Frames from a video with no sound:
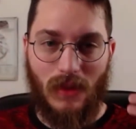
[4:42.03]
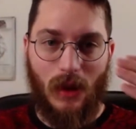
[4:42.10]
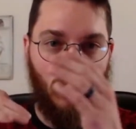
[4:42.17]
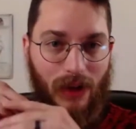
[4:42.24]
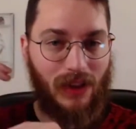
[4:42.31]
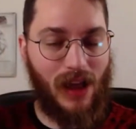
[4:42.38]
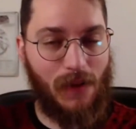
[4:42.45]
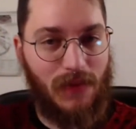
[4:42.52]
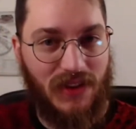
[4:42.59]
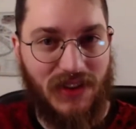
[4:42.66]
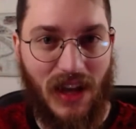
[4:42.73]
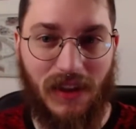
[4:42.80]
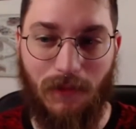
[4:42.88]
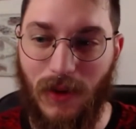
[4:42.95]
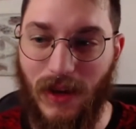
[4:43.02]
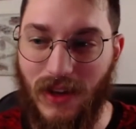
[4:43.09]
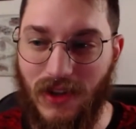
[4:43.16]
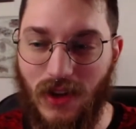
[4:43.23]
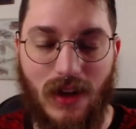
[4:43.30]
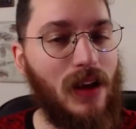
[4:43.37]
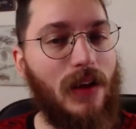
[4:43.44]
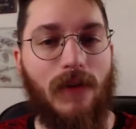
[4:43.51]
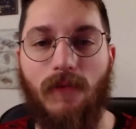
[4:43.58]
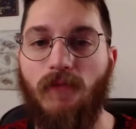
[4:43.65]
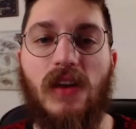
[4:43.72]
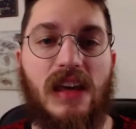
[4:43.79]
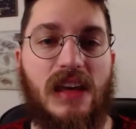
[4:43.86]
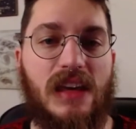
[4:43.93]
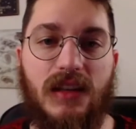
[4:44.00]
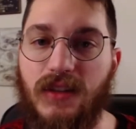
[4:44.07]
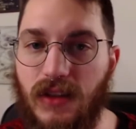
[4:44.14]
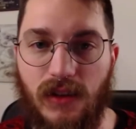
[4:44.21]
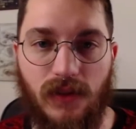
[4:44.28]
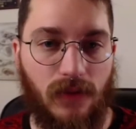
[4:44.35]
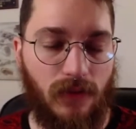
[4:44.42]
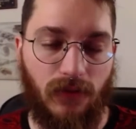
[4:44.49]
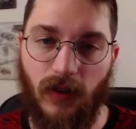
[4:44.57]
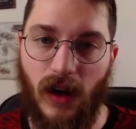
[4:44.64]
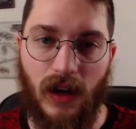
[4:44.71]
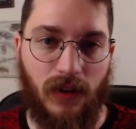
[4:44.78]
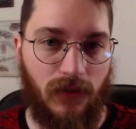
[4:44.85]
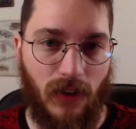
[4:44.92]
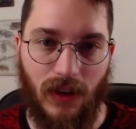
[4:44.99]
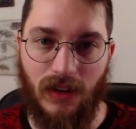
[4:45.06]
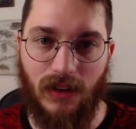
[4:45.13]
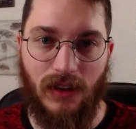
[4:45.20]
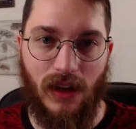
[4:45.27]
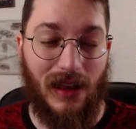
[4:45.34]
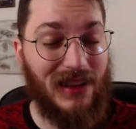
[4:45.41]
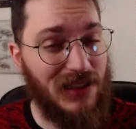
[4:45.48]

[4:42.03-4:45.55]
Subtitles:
We climb the second pitch. easy, fine fucking dandy.